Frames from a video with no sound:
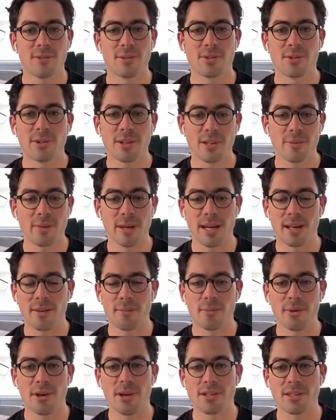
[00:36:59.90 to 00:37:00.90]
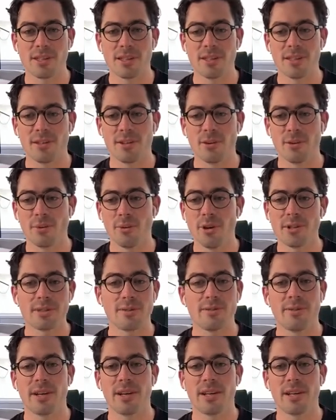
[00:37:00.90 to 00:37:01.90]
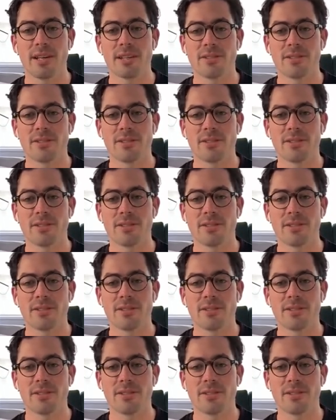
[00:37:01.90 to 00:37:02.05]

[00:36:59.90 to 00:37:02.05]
was talking about a person who wasn't very